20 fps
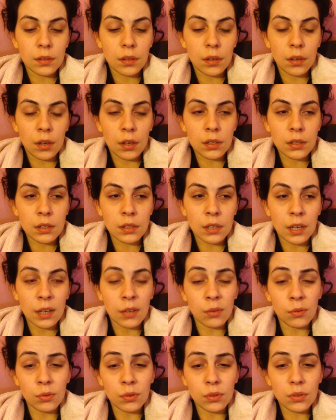last
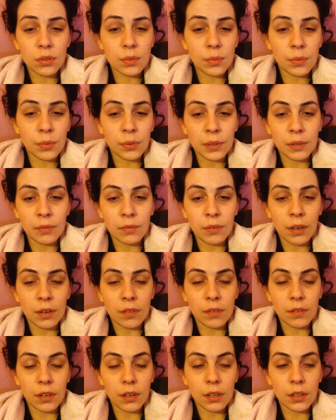night or this morning
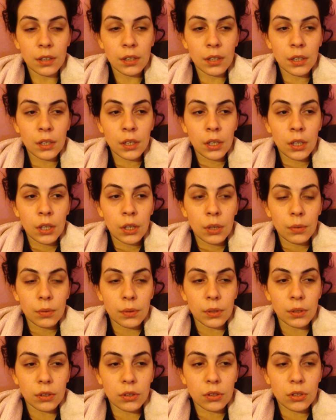rather,
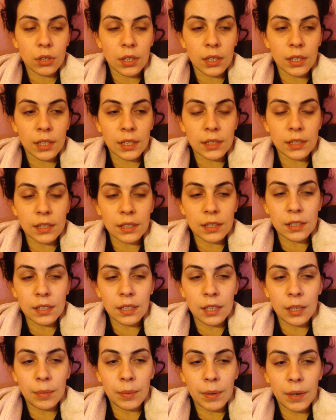when I was trying to get to
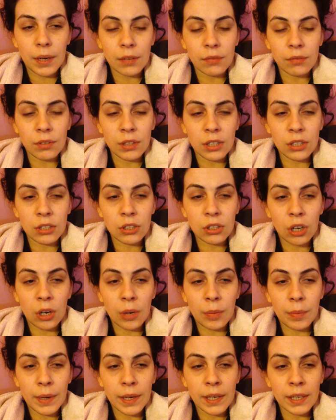sleep, I had really
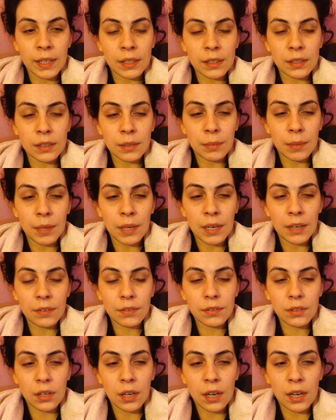sharp pains in my
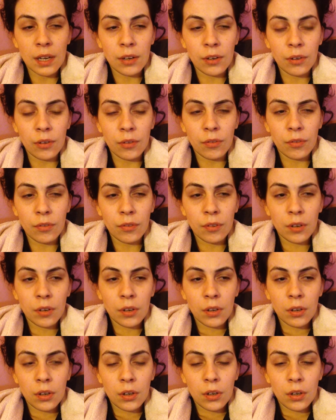left side of
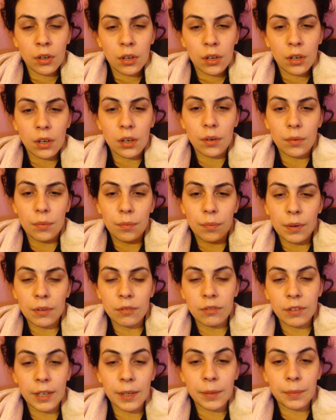my
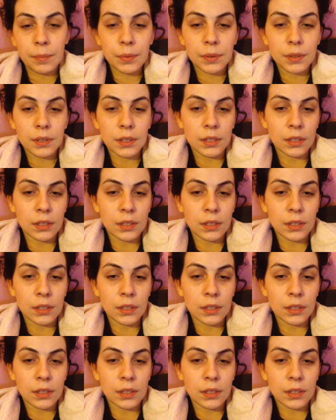ribs,